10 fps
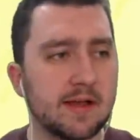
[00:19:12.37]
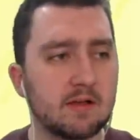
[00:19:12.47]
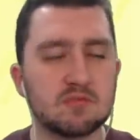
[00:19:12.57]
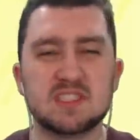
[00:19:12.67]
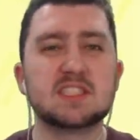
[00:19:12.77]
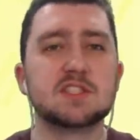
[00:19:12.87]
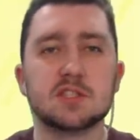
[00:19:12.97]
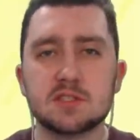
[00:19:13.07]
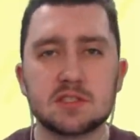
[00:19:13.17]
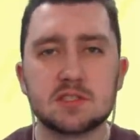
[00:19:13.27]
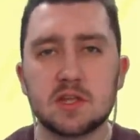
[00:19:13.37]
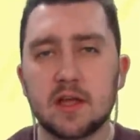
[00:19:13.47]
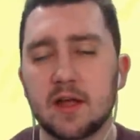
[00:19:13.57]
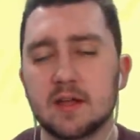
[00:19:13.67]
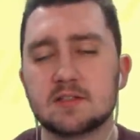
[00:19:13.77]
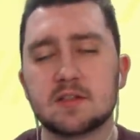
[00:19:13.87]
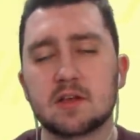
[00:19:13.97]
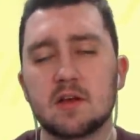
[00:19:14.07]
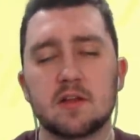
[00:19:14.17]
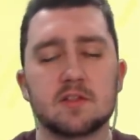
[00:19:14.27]
Resistant to the
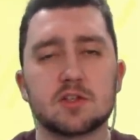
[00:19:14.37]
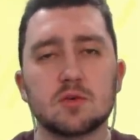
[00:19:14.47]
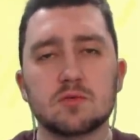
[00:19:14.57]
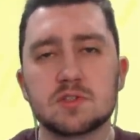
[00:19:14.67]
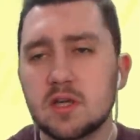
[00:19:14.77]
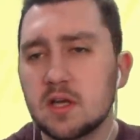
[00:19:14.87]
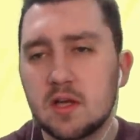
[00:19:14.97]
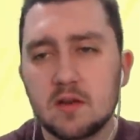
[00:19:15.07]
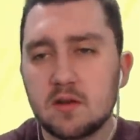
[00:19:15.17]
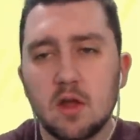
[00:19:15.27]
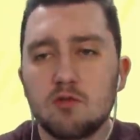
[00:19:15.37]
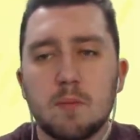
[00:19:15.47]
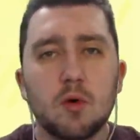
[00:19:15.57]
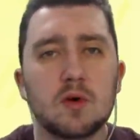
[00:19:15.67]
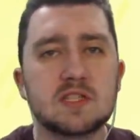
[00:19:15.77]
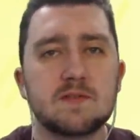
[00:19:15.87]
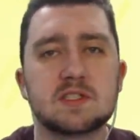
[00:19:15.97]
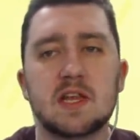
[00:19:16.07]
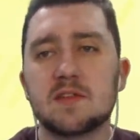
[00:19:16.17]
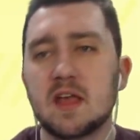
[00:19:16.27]
kind of the talks. No report has ever
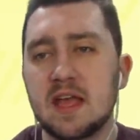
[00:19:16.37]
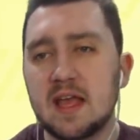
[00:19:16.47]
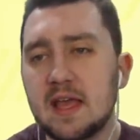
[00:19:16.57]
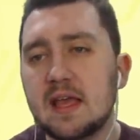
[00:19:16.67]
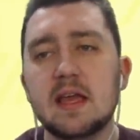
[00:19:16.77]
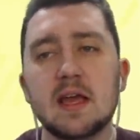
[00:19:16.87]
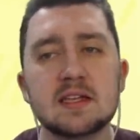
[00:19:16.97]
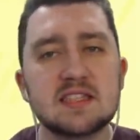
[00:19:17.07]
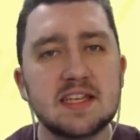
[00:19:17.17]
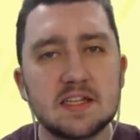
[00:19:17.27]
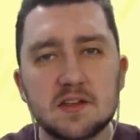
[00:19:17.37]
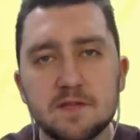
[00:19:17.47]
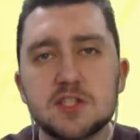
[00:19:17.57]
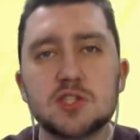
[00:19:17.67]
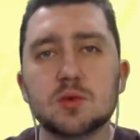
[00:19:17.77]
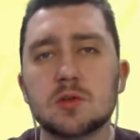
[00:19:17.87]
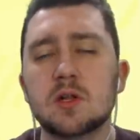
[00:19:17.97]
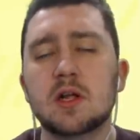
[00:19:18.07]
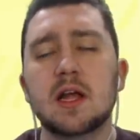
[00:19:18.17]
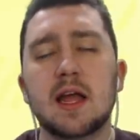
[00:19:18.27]
said that he as the
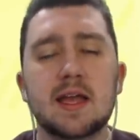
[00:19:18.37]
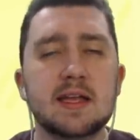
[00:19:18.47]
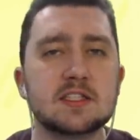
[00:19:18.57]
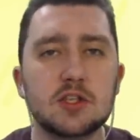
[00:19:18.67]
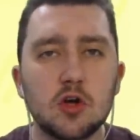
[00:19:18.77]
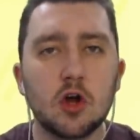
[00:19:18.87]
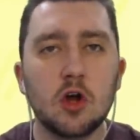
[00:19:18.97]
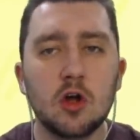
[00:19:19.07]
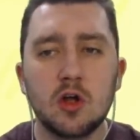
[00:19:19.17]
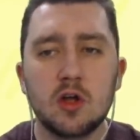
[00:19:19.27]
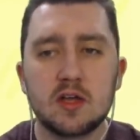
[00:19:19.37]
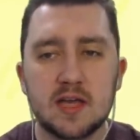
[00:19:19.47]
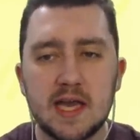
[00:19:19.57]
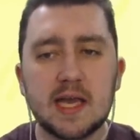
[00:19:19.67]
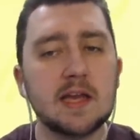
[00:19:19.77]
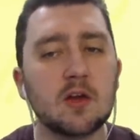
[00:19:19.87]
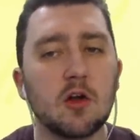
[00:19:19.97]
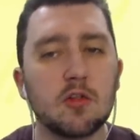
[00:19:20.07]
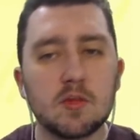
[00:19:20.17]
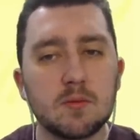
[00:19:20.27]
individual is not keen
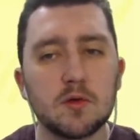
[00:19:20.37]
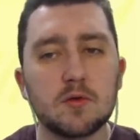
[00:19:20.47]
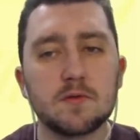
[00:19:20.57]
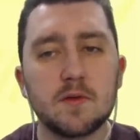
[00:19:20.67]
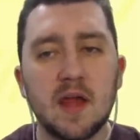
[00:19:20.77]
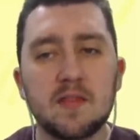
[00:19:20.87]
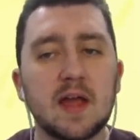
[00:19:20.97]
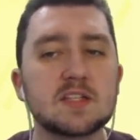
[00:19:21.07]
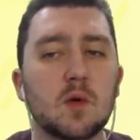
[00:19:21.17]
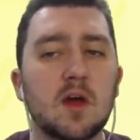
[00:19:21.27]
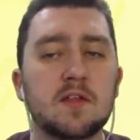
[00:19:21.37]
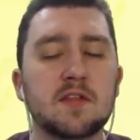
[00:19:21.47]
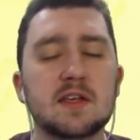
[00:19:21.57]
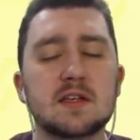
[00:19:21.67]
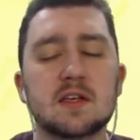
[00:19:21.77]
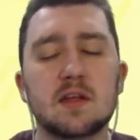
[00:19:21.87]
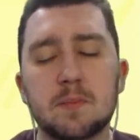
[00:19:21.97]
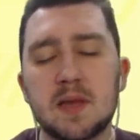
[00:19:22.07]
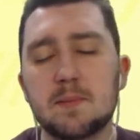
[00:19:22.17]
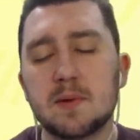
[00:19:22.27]
on the move. And that's why I think
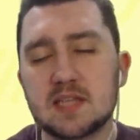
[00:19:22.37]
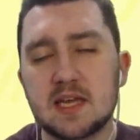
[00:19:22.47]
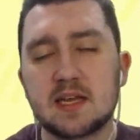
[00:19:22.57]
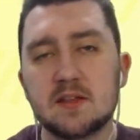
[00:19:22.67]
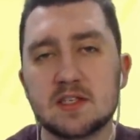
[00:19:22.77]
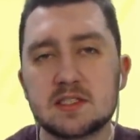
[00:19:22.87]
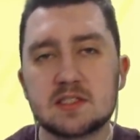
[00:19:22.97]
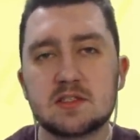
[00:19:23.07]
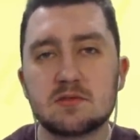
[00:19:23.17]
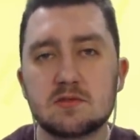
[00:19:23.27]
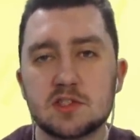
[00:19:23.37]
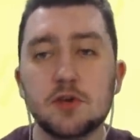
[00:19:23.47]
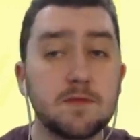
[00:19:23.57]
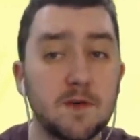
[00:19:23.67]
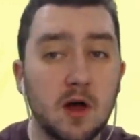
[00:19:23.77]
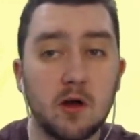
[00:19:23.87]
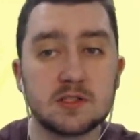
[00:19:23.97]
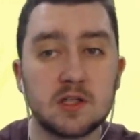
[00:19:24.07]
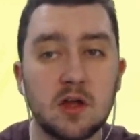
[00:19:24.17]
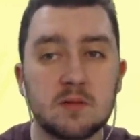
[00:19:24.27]
people are taking this too far
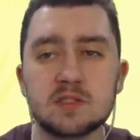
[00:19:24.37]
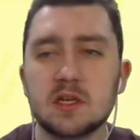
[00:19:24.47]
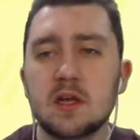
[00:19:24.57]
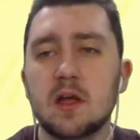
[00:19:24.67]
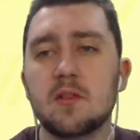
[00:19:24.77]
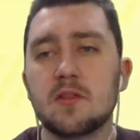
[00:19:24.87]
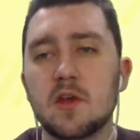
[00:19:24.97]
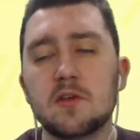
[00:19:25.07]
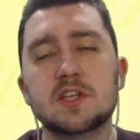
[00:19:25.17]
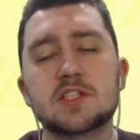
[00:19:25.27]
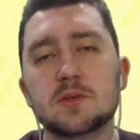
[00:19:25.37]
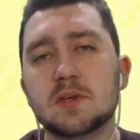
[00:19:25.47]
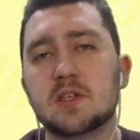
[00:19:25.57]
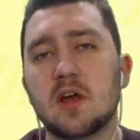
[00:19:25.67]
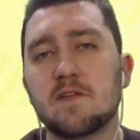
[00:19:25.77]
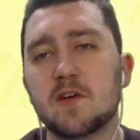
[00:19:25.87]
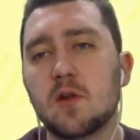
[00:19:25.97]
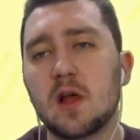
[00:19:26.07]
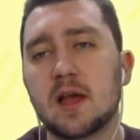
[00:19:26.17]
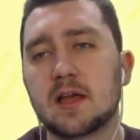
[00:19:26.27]
at times. The only issue is that I feel
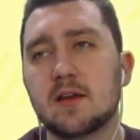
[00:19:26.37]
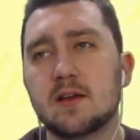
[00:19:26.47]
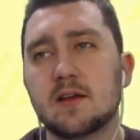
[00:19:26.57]
like